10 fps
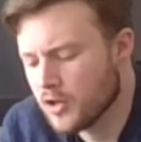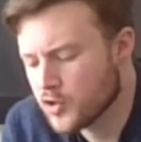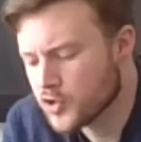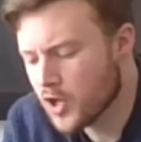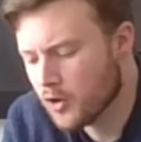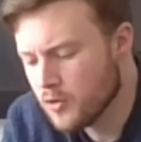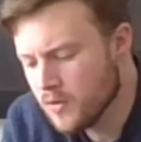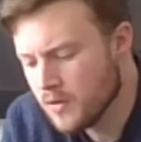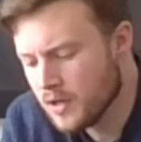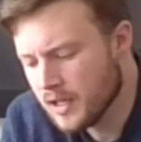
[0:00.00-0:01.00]

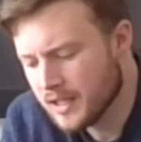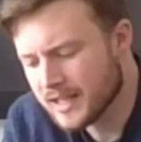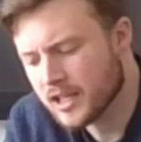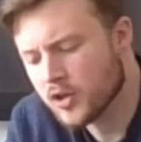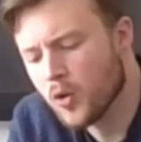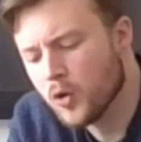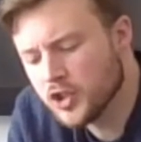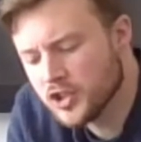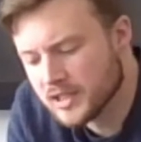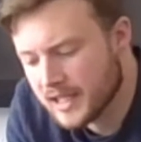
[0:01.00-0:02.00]
So they
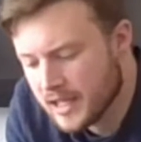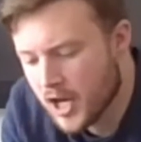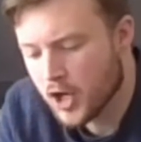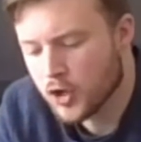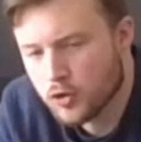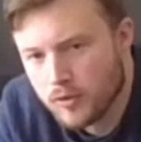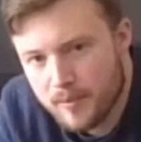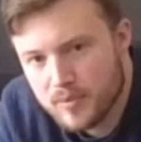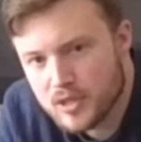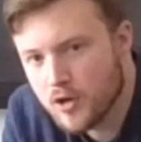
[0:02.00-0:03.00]
cautiously
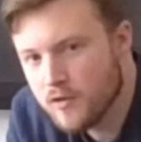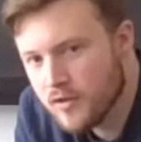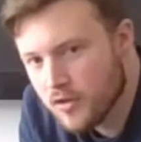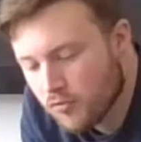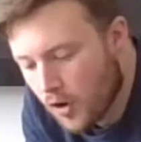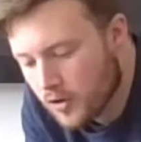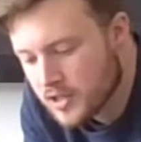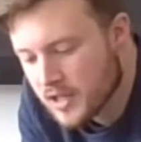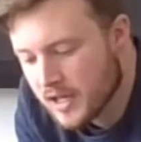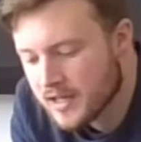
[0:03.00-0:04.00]
crept over the
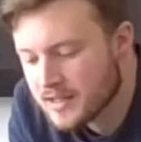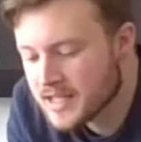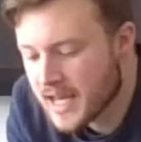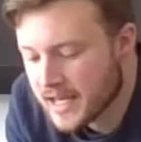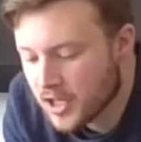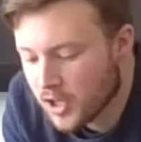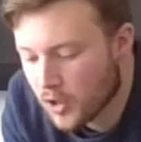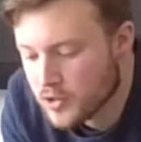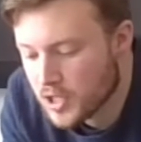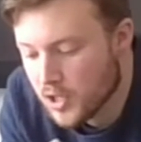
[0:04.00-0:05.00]
rocks to take a
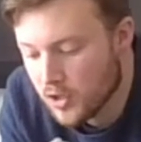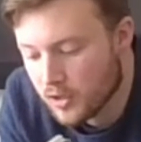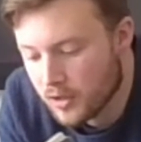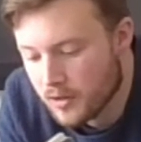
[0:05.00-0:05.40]
closer look.